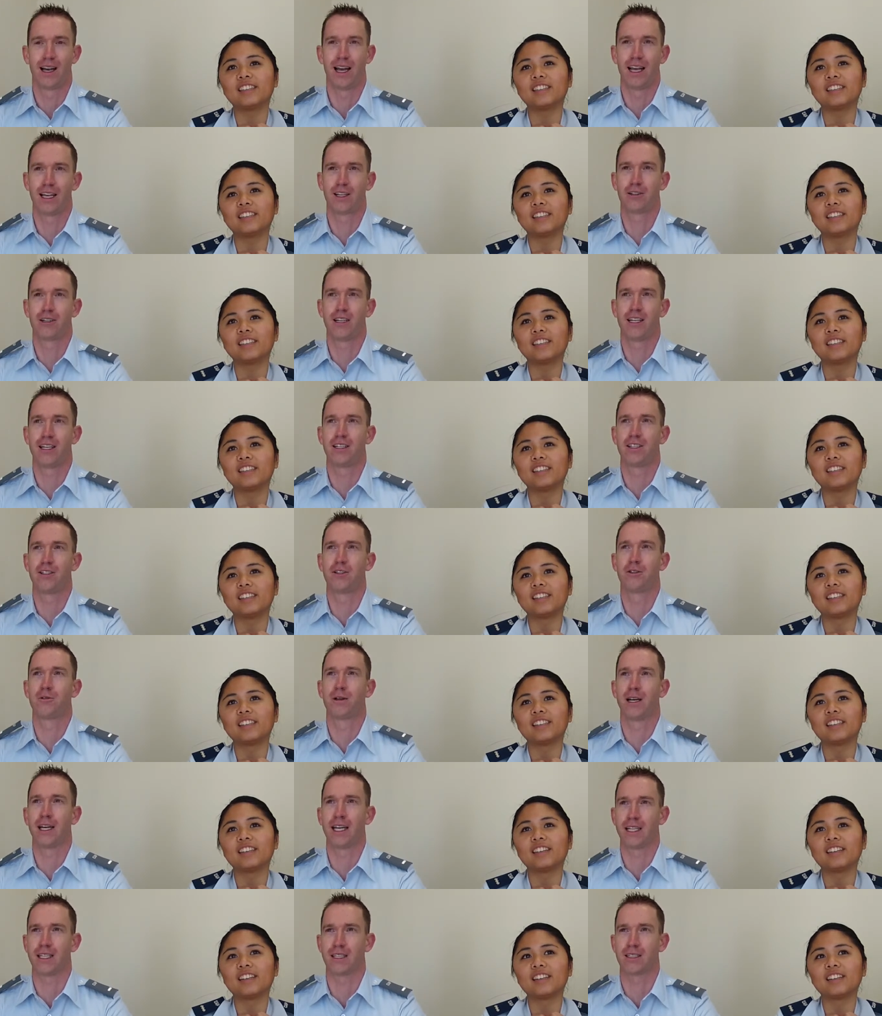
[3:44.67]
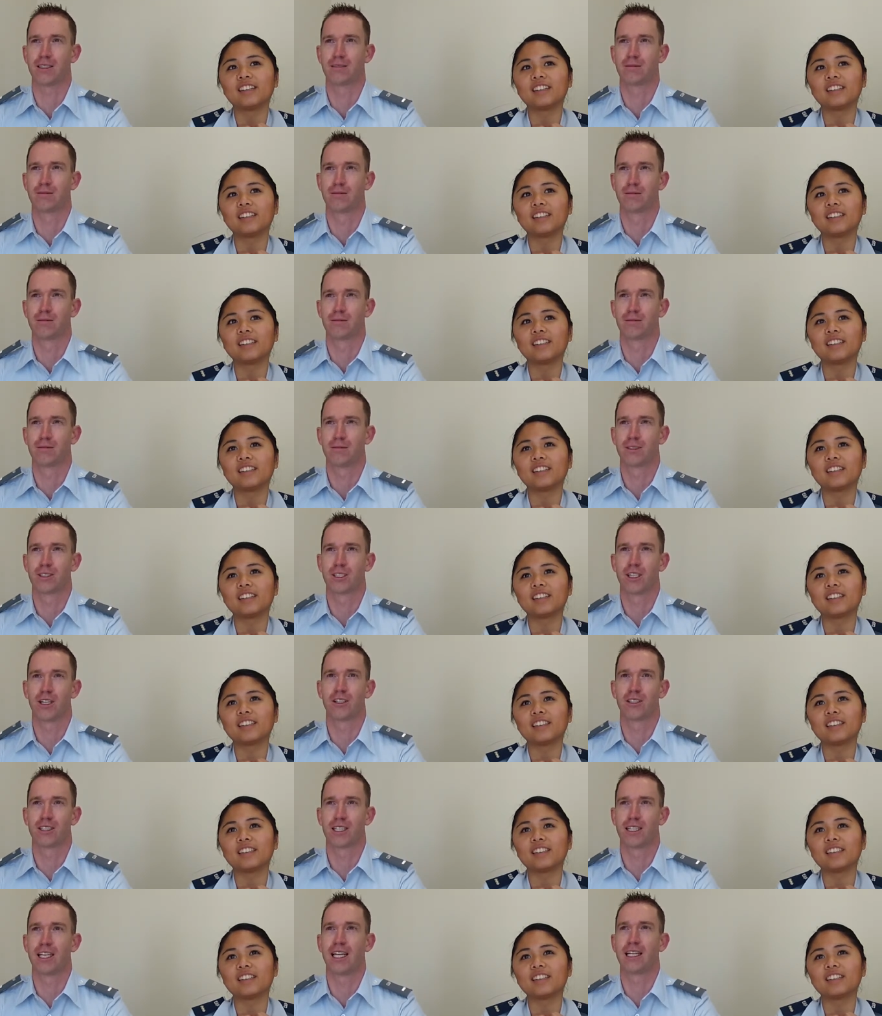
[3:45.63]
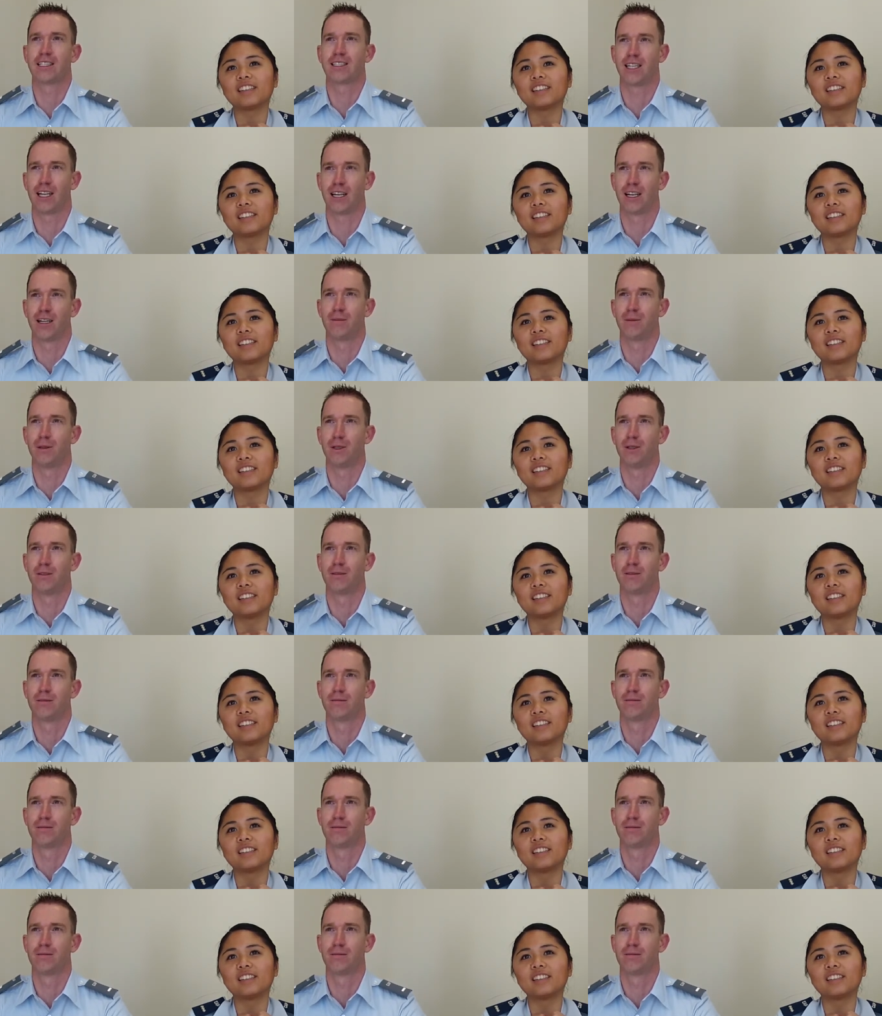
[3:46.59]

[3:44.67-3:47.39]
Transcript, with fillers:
Speaker 1: I created a new rank called Cadet Terrible,